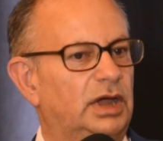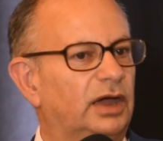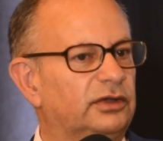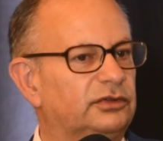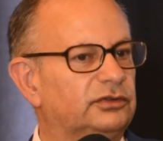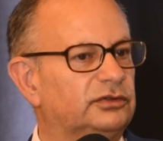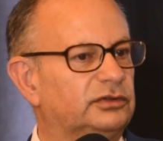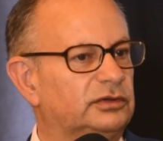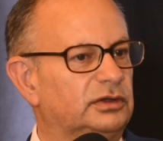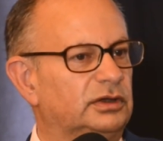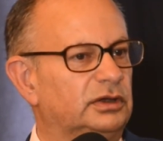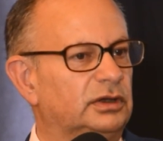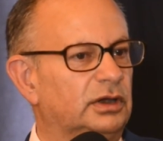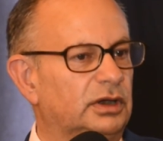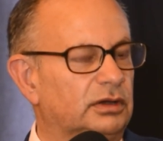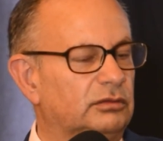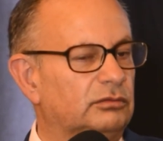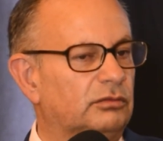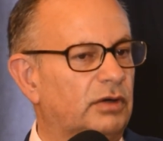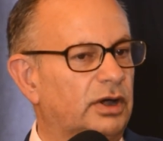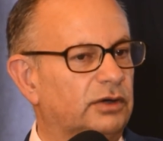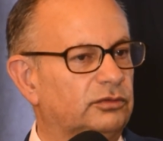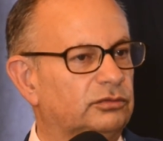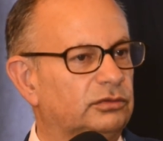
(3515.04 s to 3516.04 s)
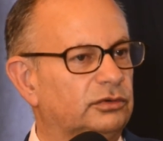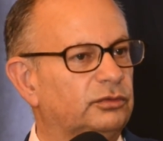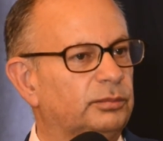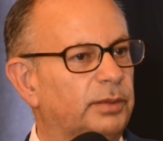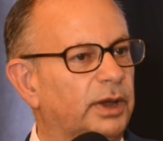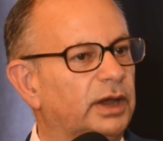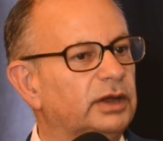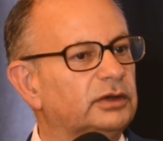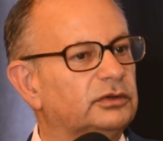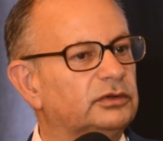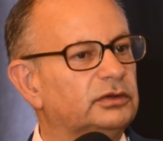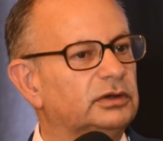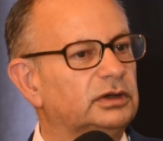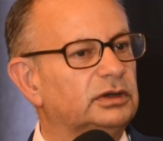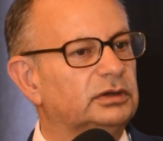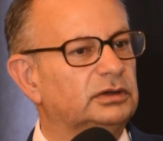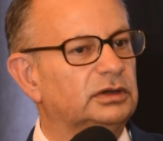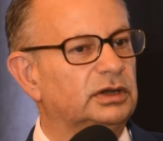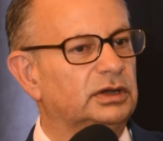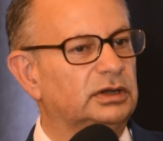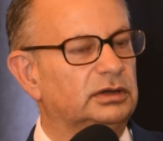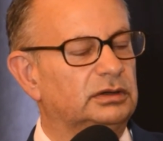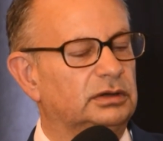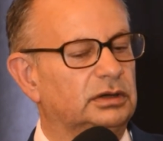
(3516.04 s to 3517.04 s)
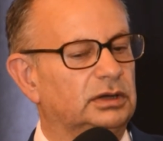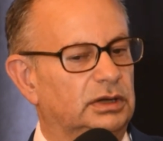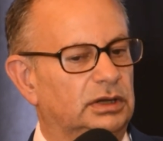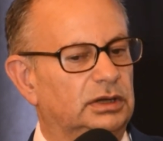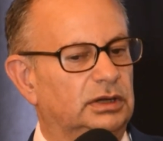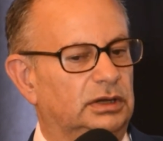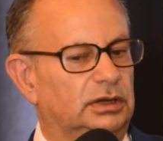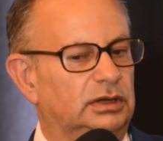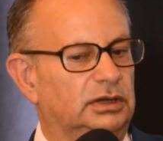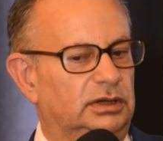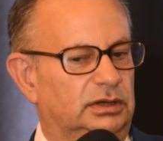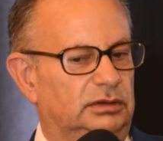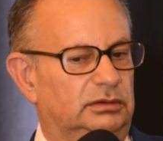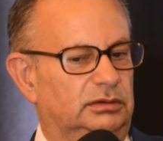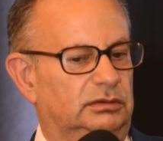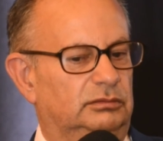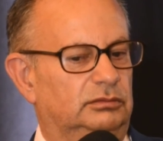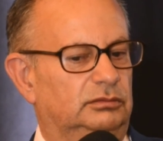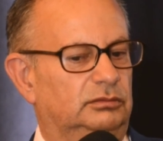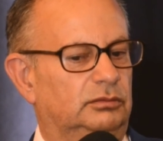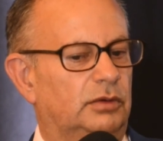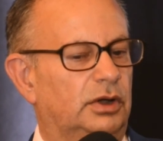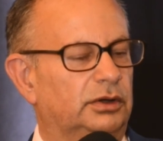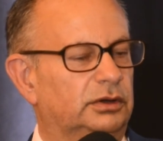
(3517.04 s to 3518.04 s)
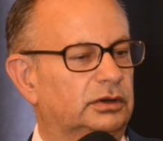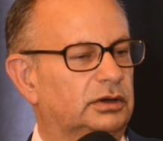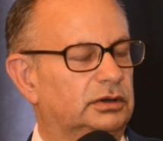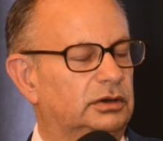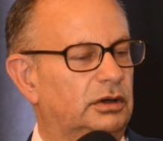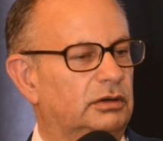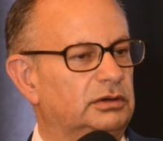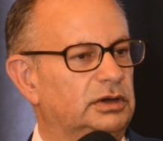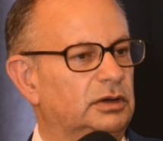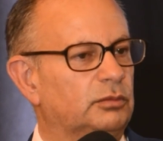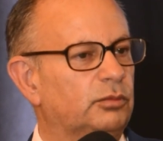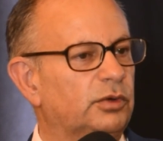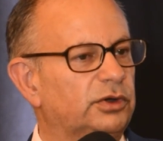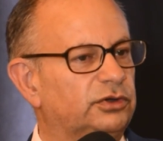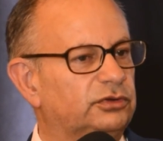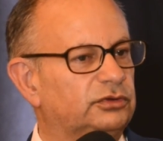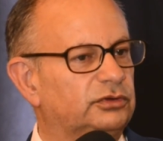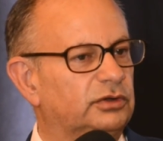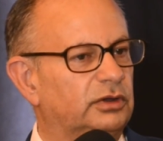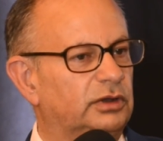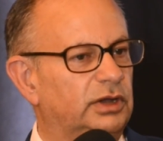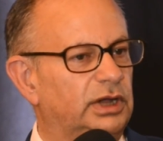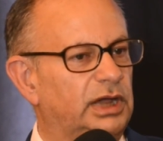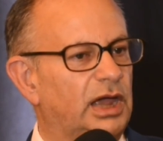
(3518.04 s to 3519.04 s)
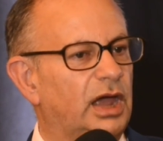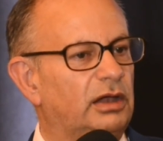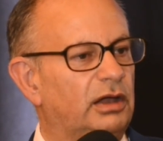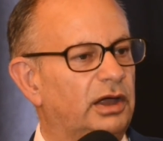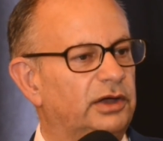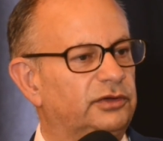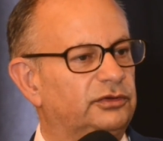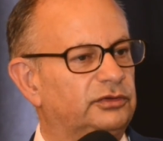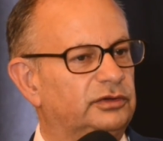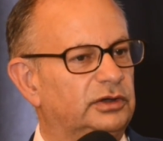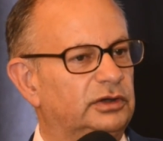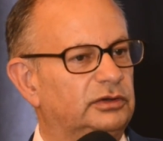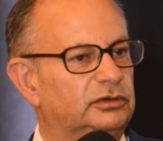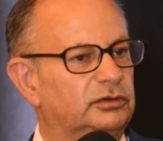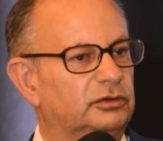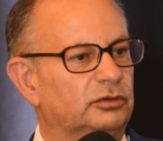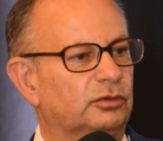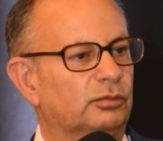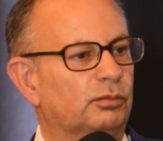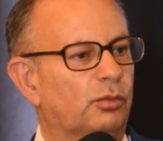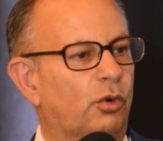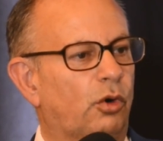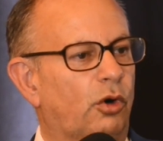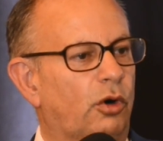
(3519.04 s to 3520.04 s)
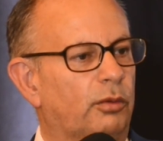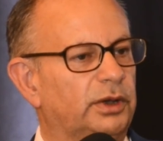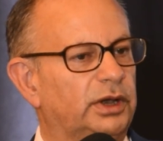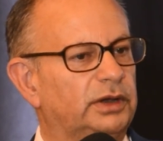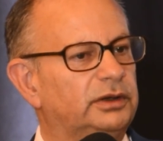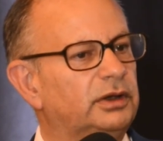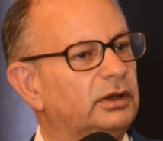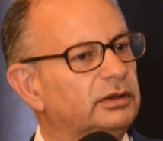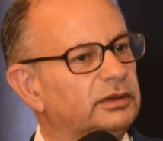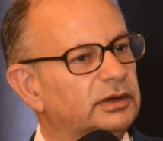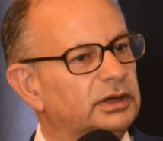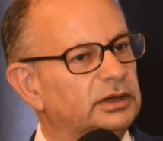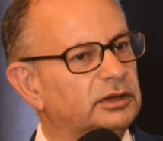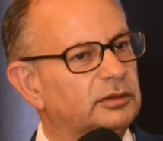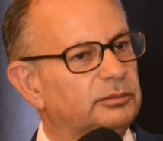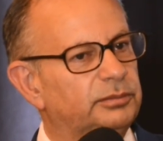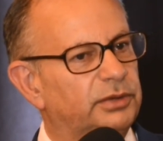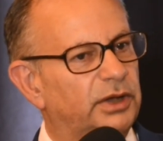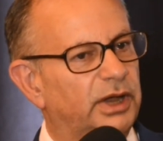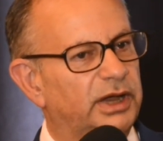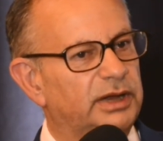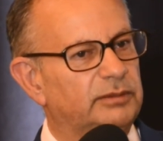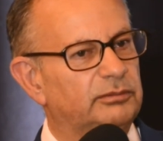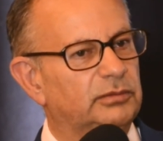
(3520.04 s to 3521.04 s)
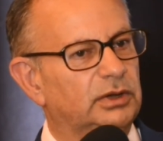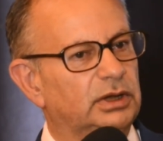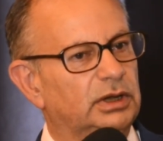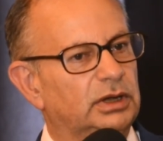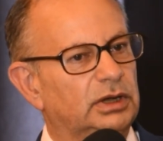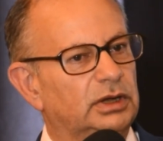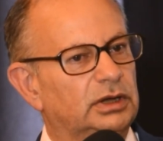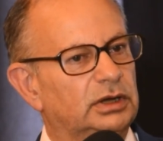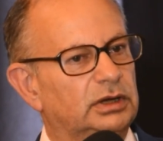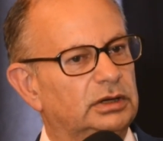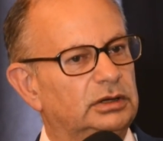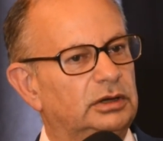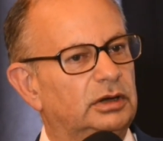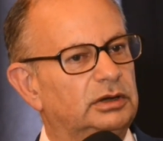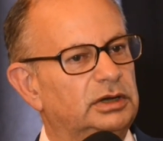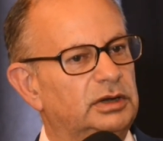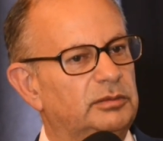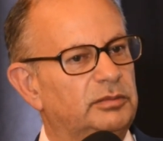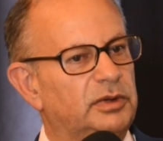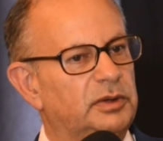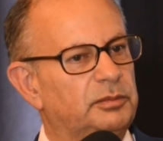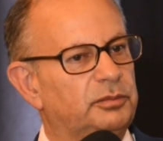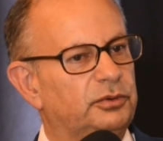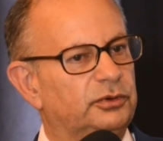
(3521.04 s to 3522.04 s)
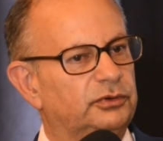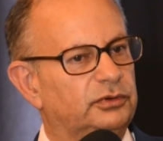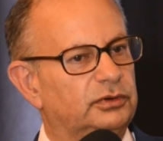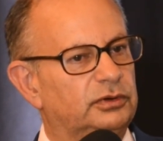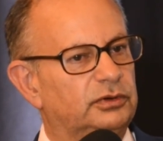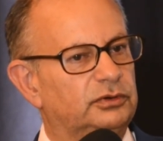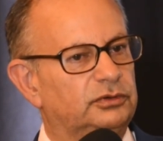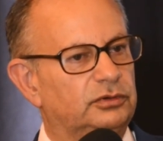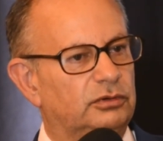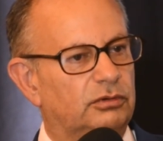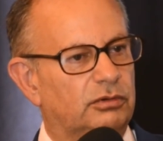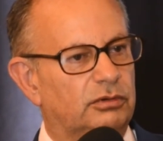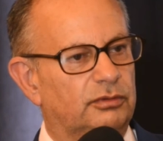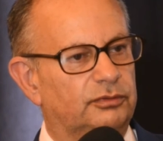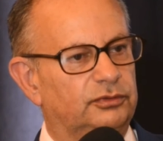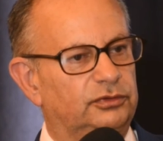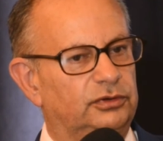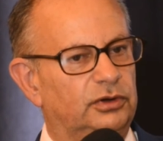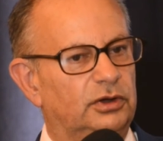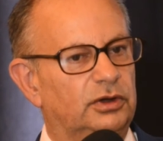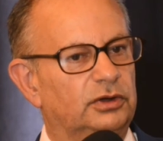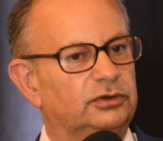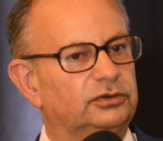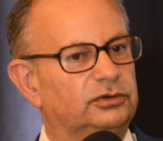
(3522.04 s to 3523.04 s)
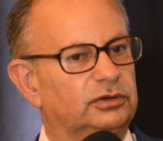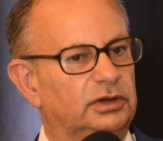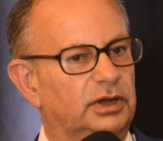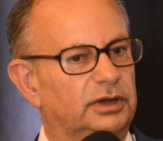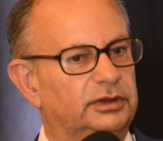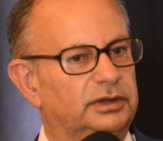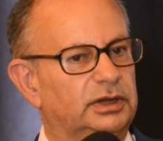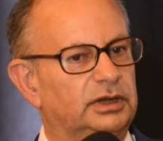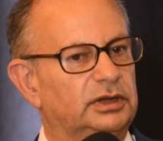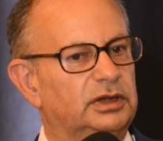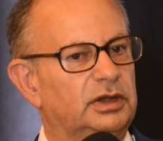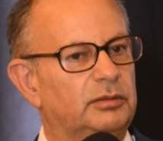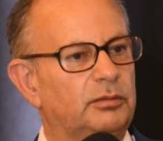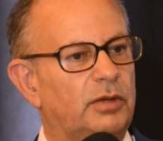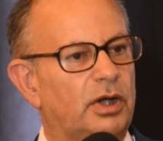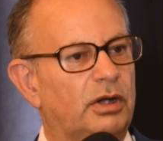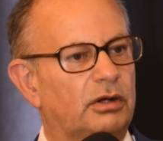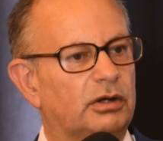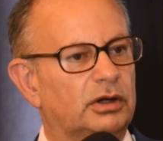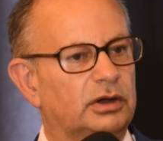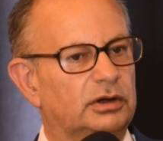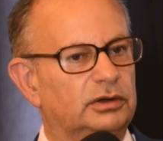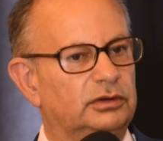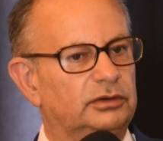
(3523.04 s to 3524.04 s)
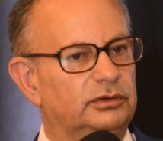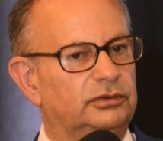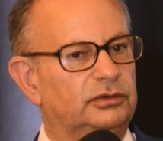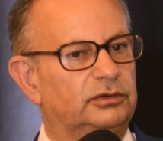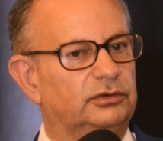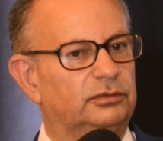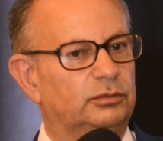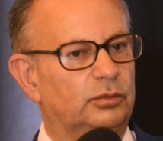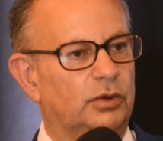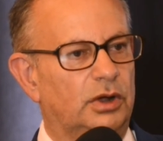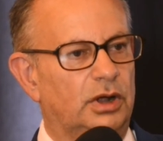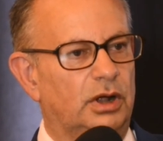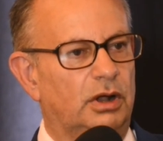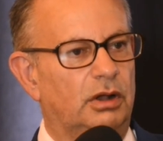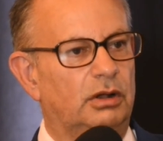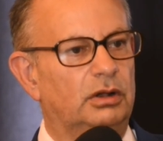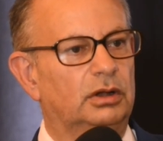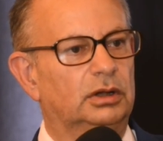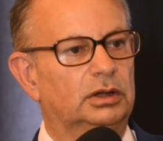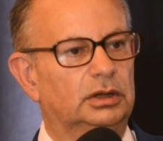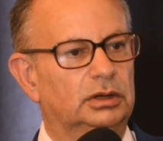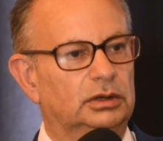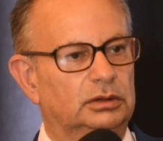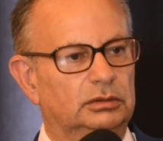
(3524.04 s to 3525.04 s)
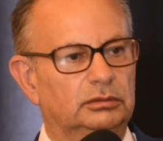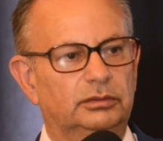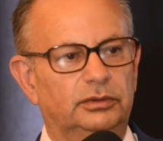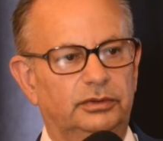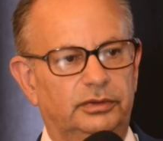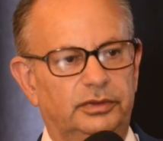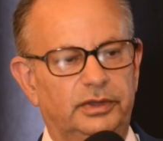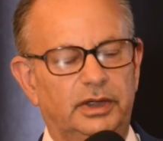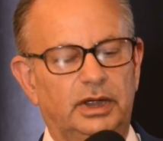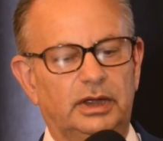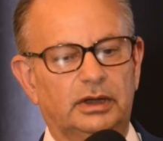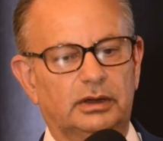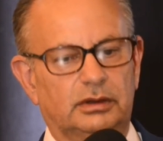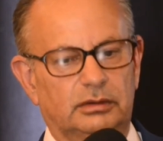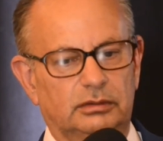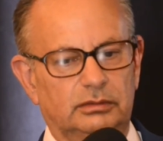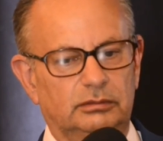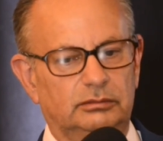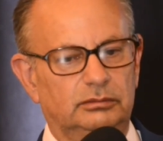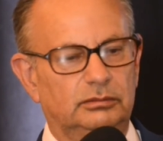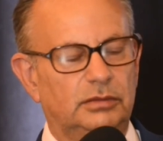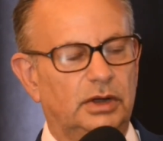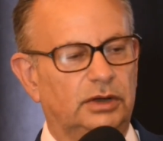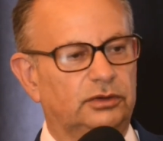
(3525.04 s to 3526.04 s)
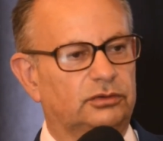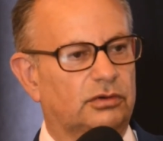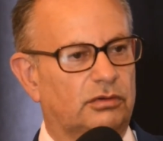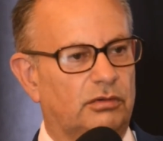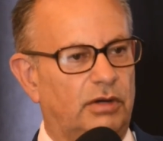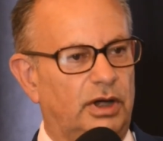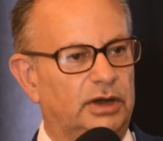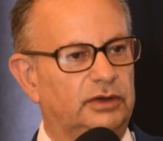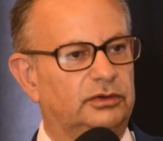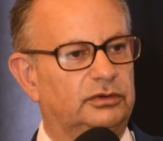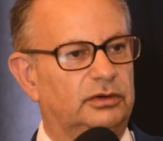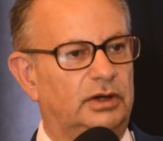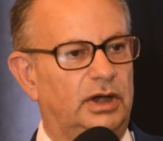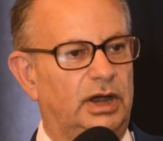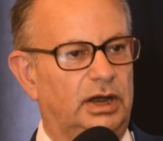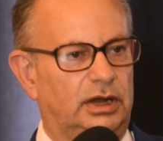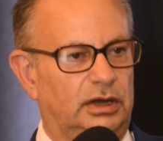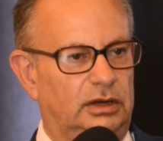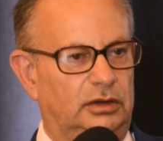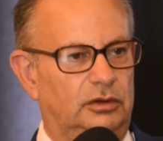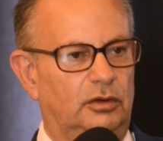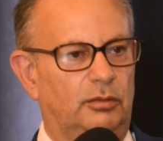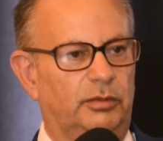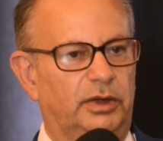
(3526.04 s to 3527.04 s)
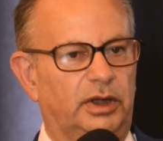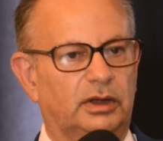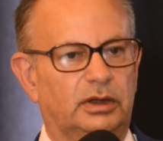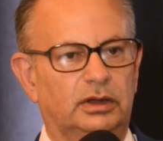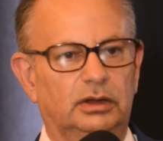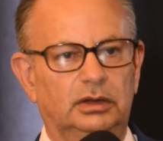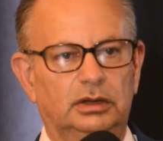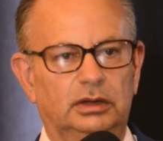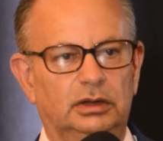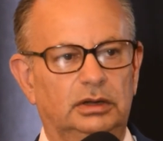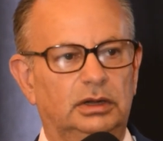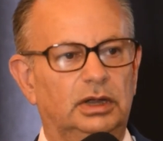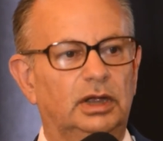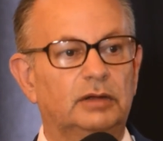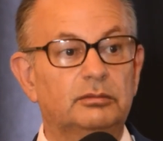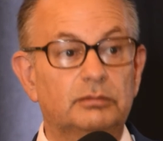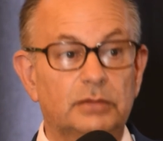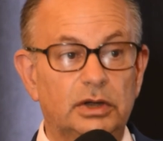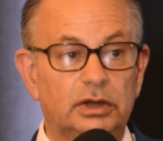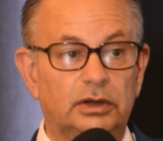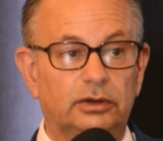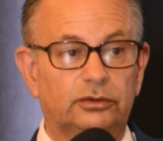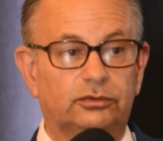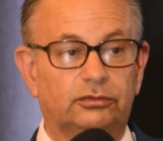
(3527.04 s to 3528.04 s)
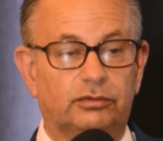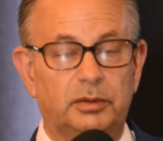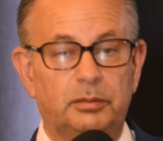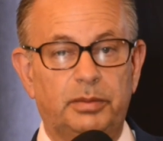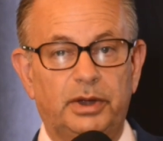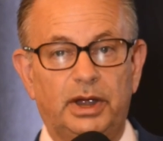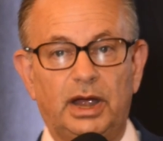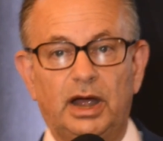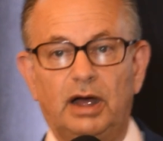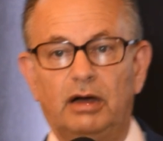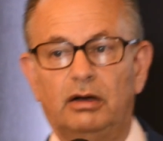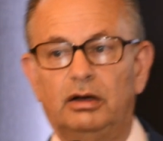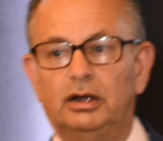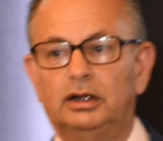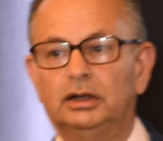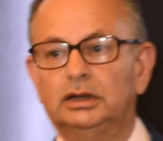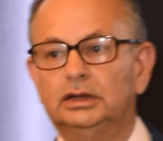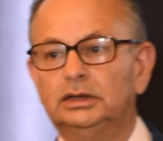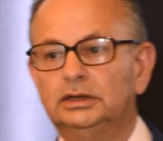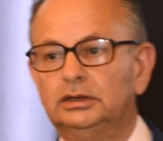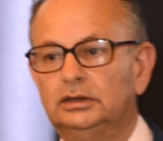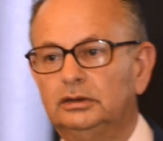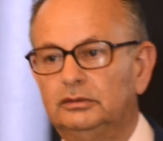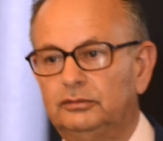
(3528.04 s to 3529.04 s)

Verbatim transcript: yes, in, in retrospect, it, it, it, one could only wish that the Allies did do more, but I don't think the blame could only be put at the door of Churchill. I think the Americans as well, with their much greater economic and military power,